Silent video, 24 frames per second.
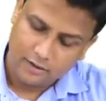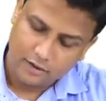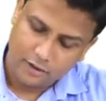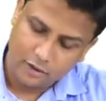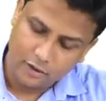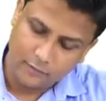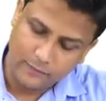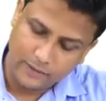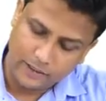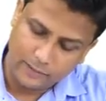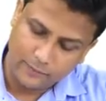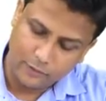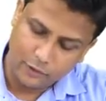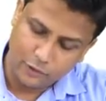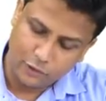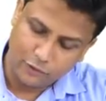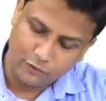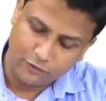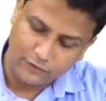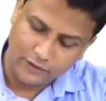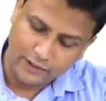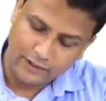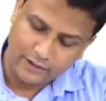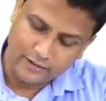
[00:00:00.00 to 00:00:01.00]
You'll be able to
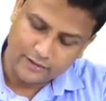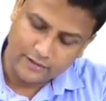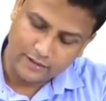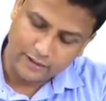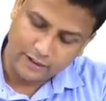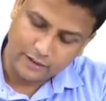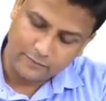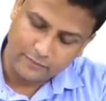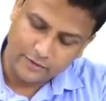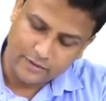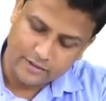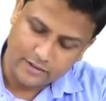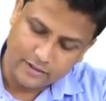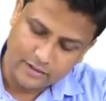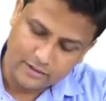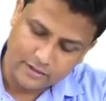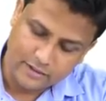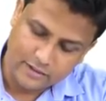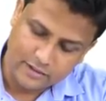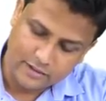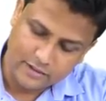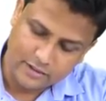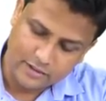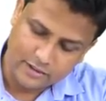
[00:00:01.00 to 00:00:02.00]
find certain
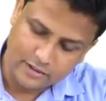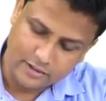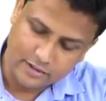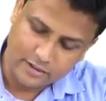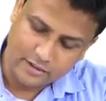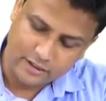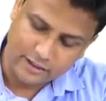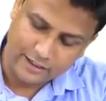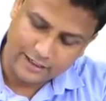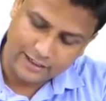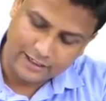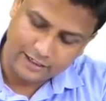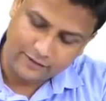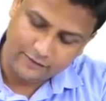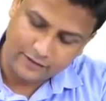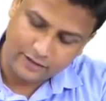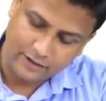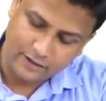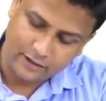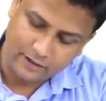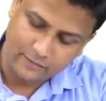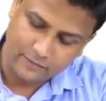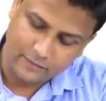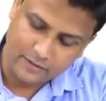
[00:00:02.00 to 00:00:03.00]
muscles, just
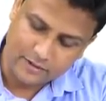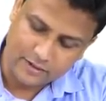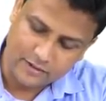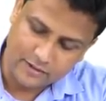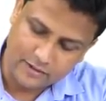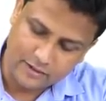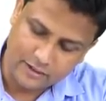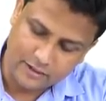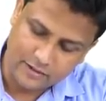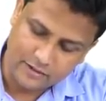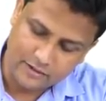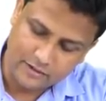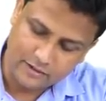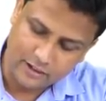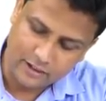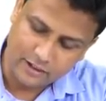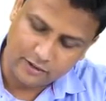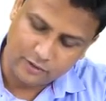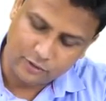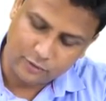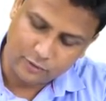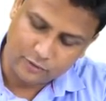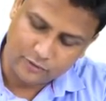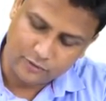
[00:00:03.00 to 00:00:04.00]
elevated muscles, guys,
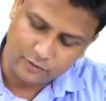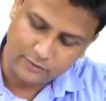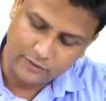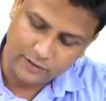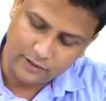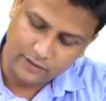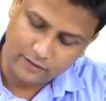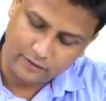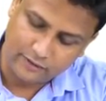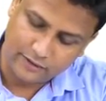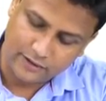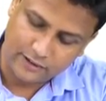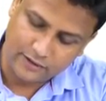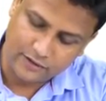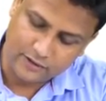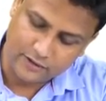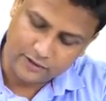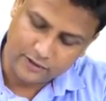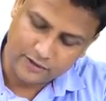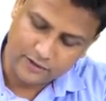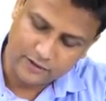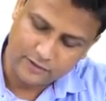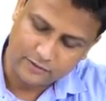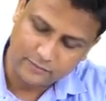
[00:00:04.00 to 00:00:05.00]
and those will be
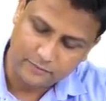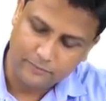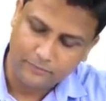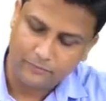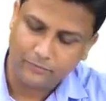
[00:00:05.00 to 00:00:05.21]
ridges.